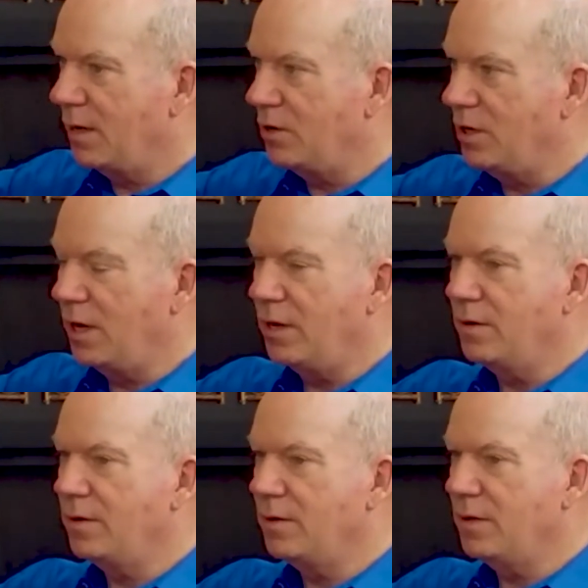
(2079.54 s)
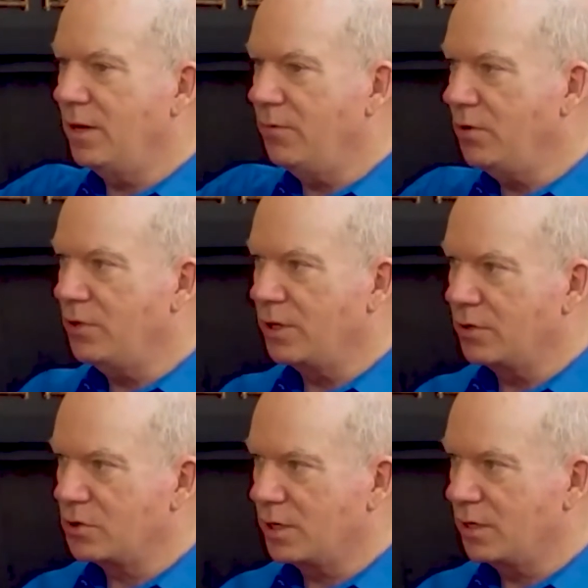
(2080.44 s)
And yet everything
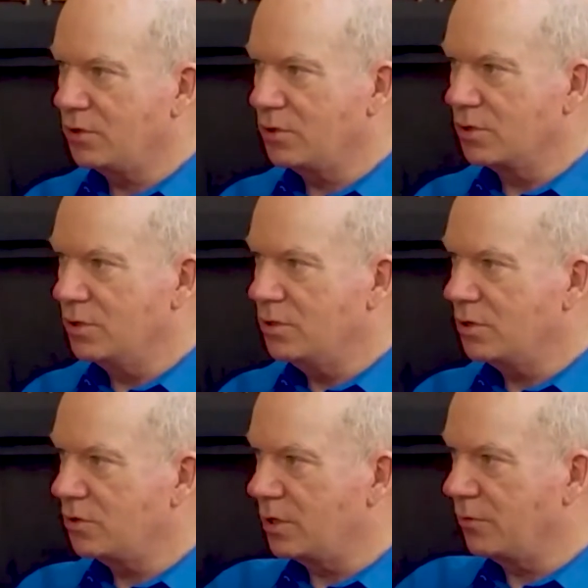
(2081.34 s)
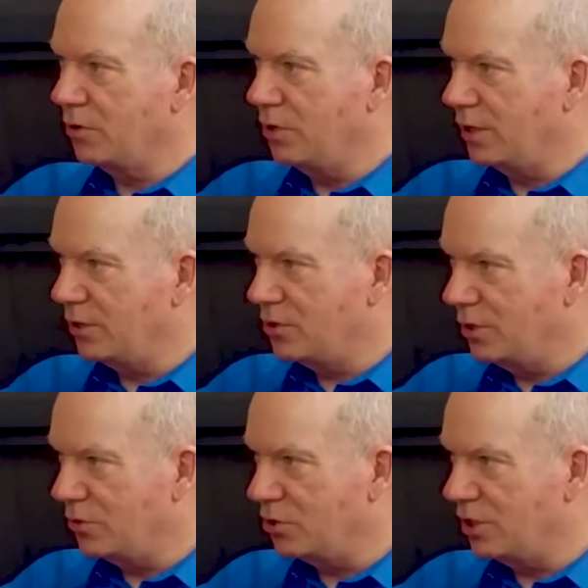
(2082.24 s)
is consciousness because everything is
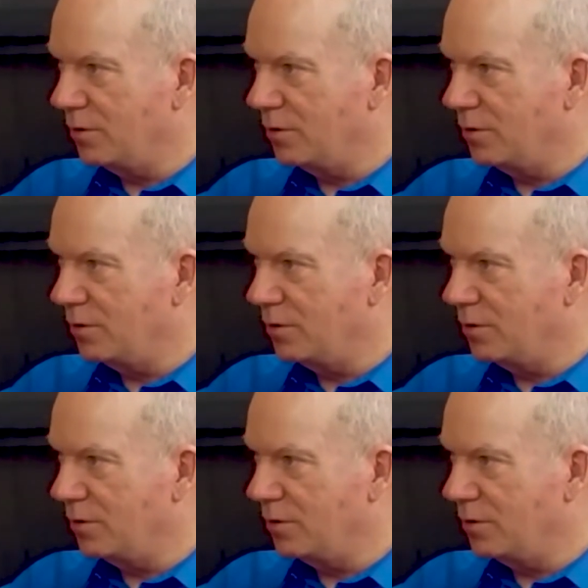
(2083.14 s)
energy.